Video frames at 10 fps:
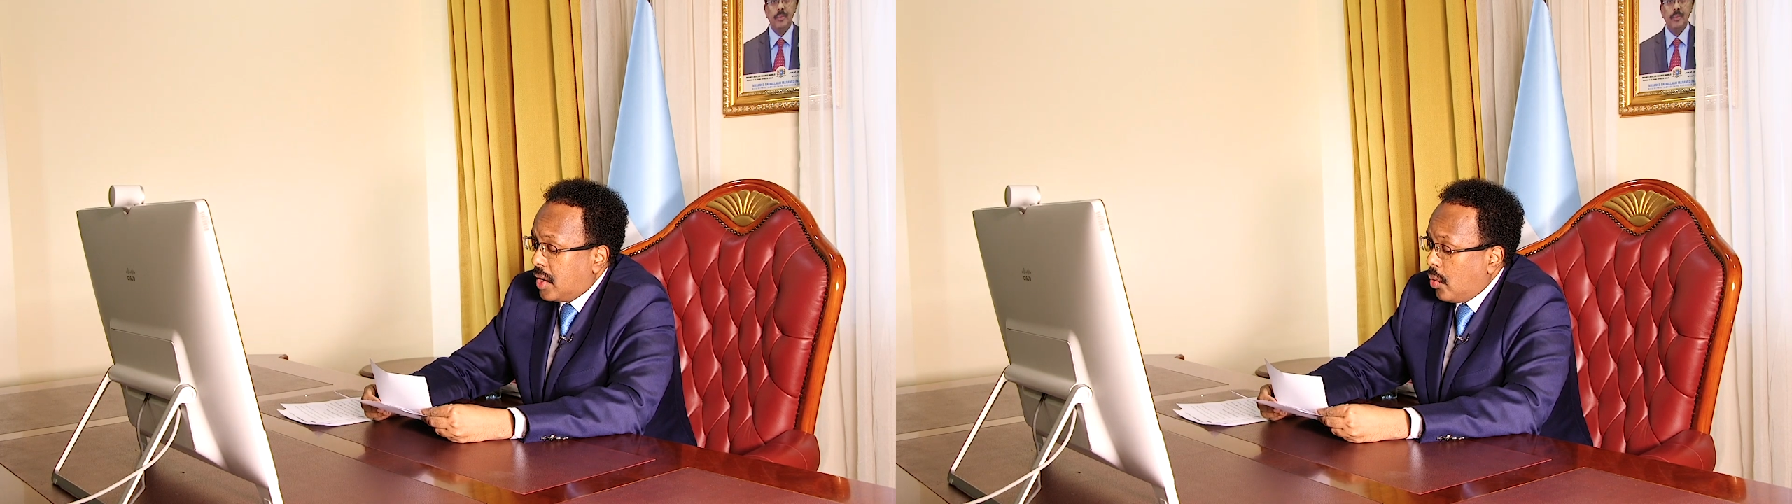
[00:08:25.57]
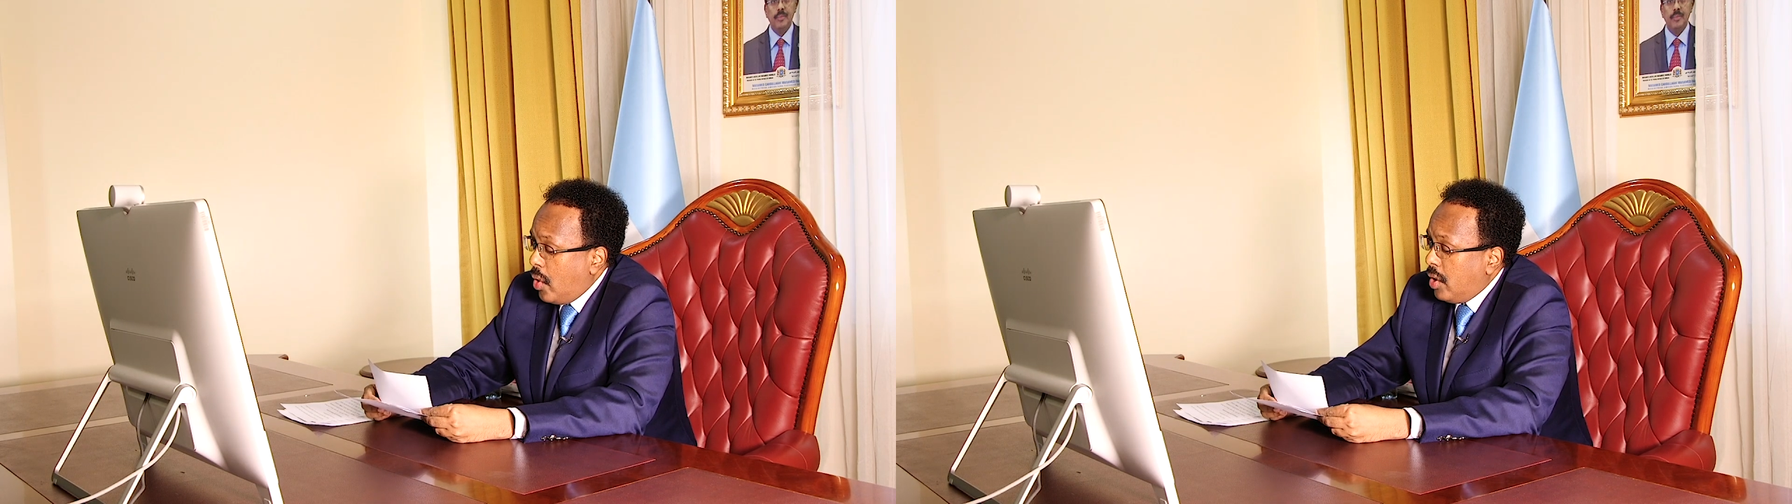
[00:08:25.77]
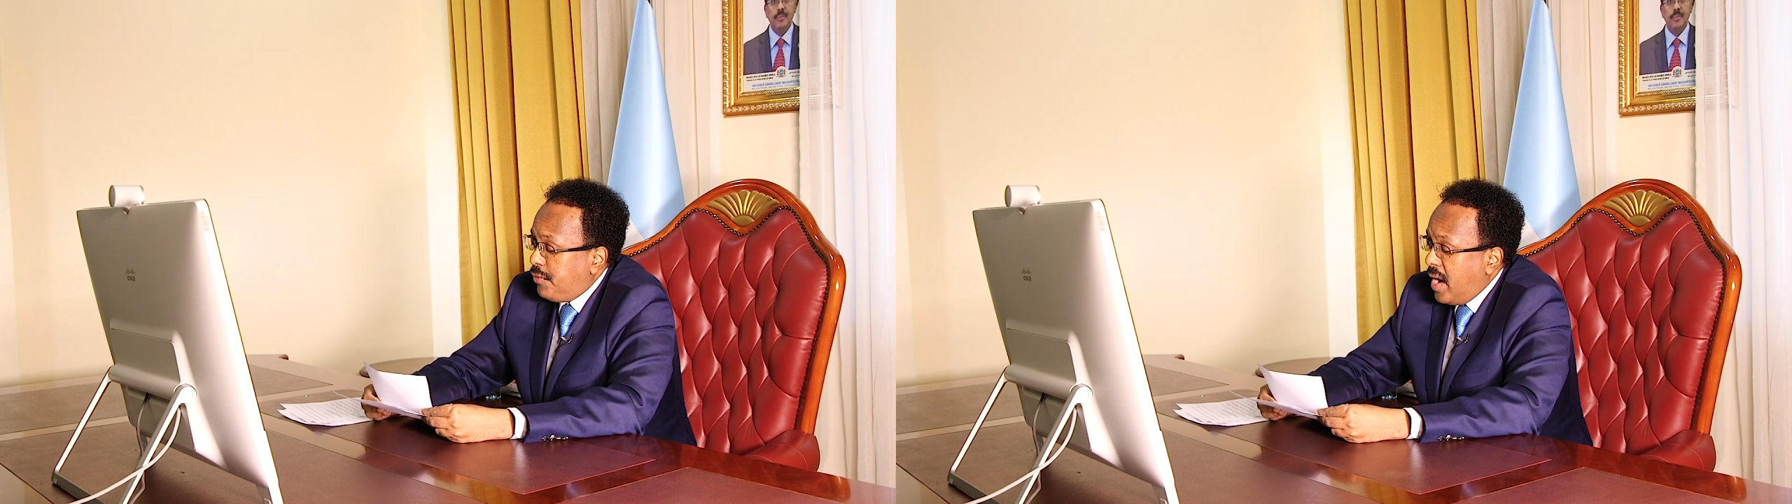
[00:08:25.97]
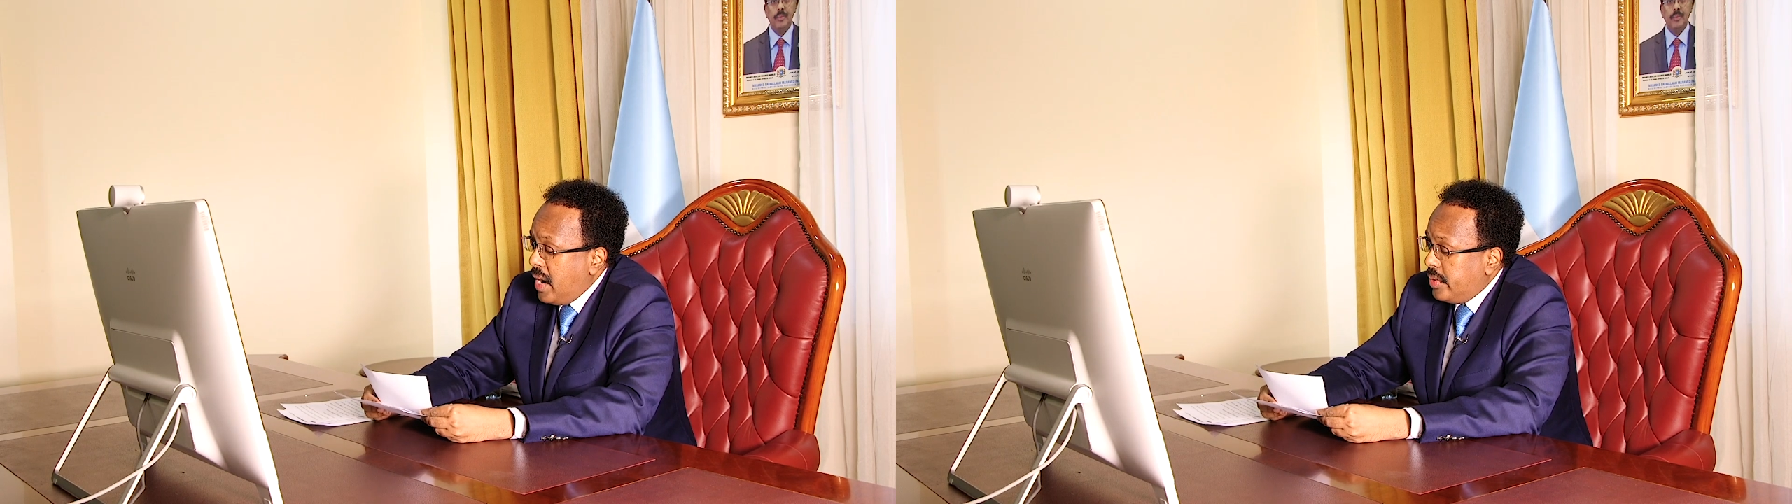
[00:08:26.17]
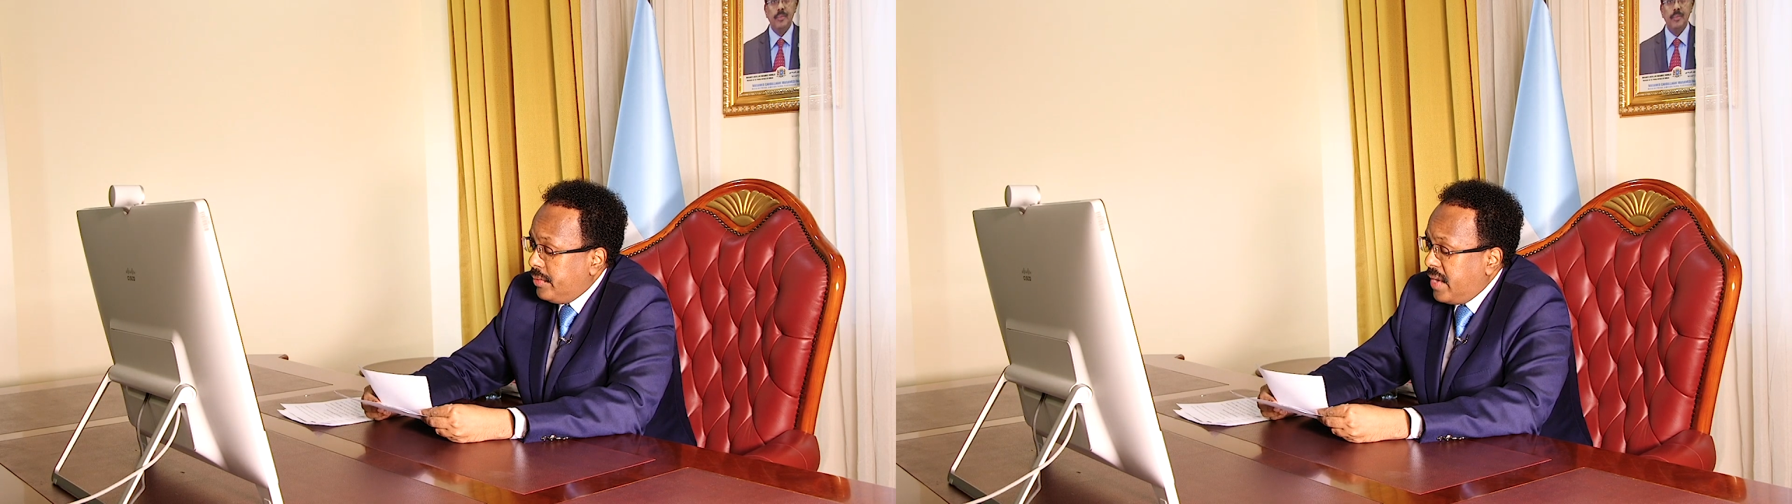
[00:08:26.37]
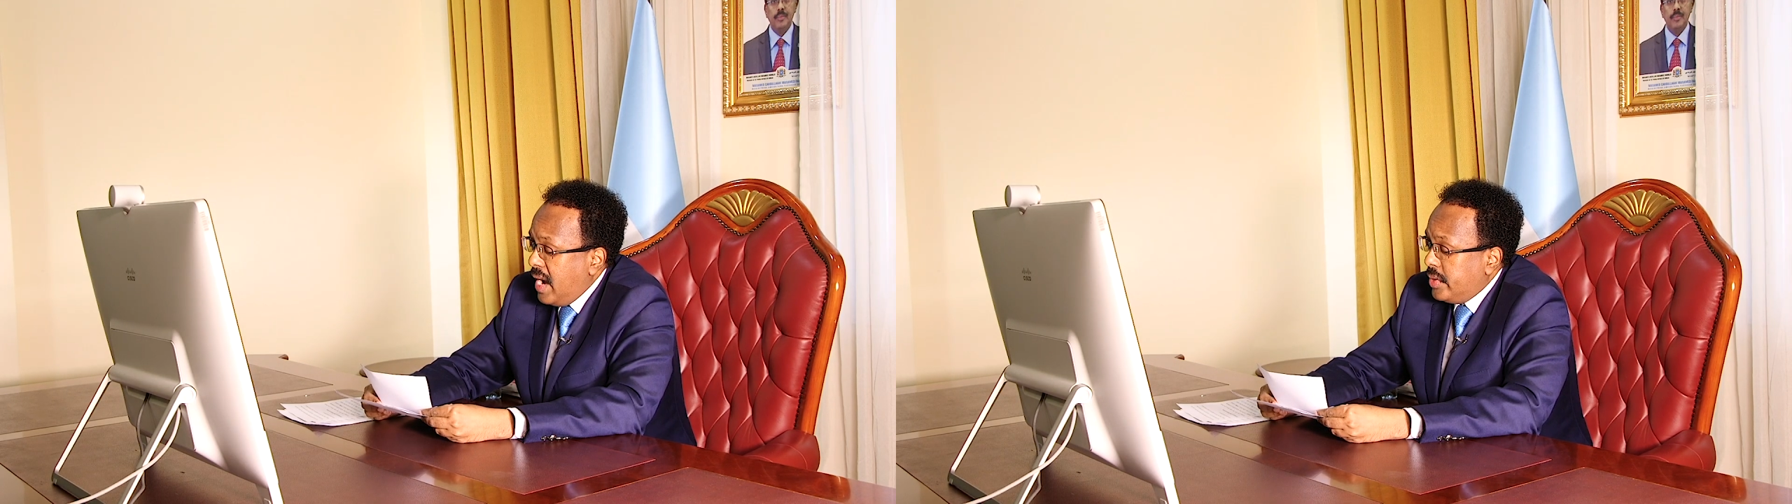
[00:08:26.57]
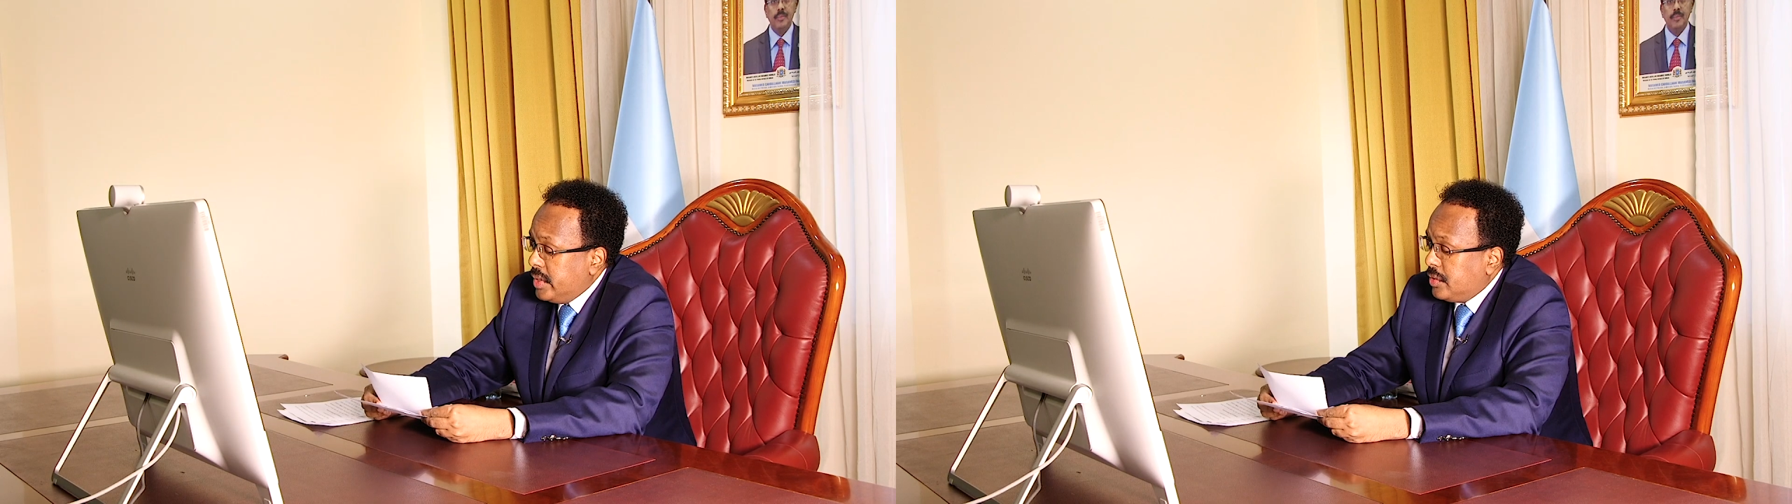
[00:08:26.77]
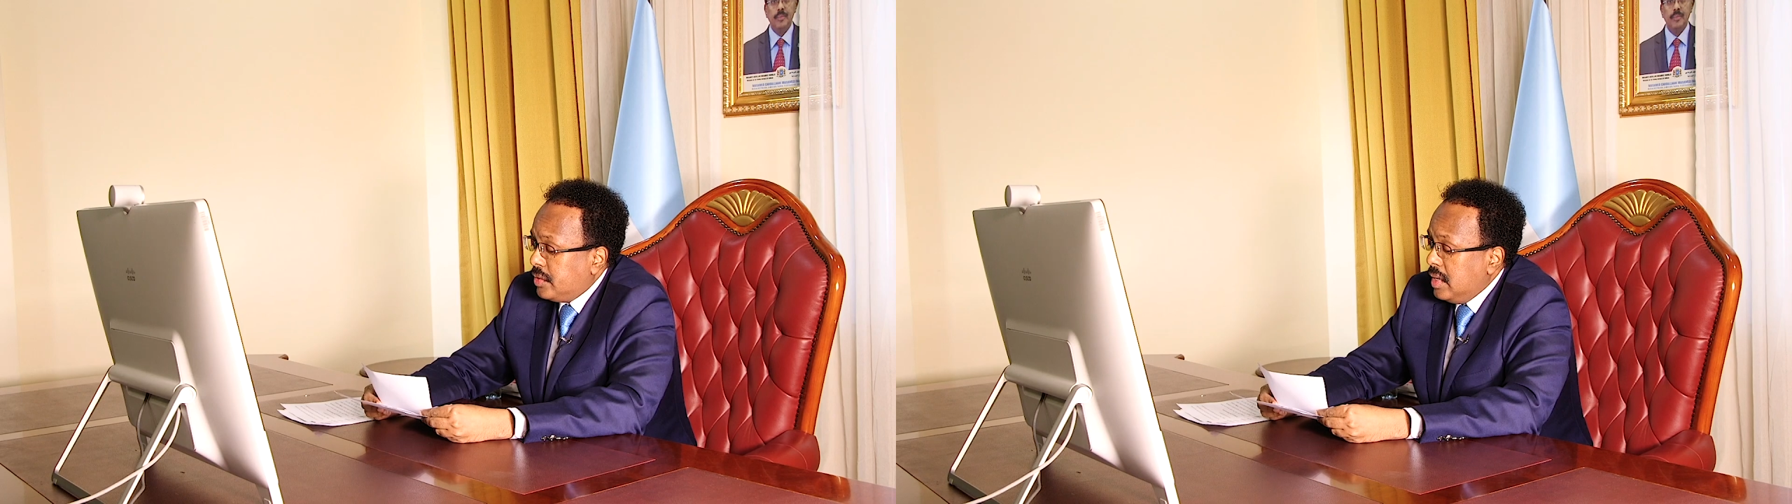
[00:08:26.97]

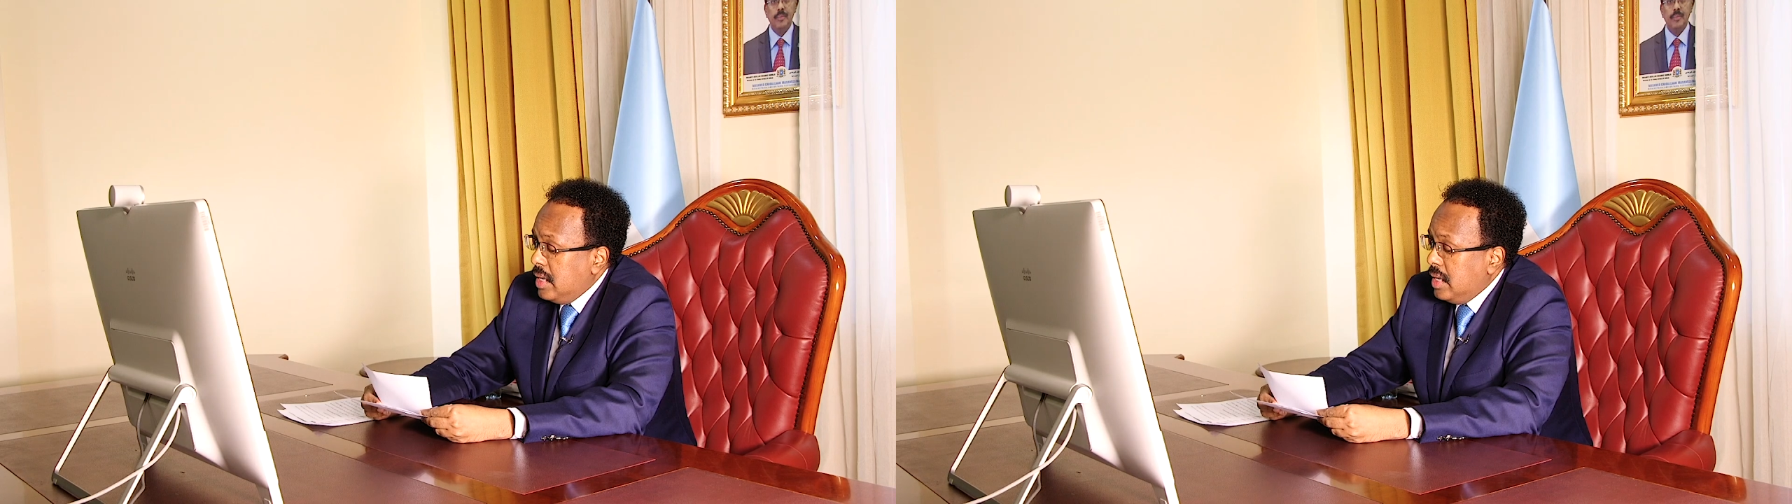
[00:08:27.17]
coronavirus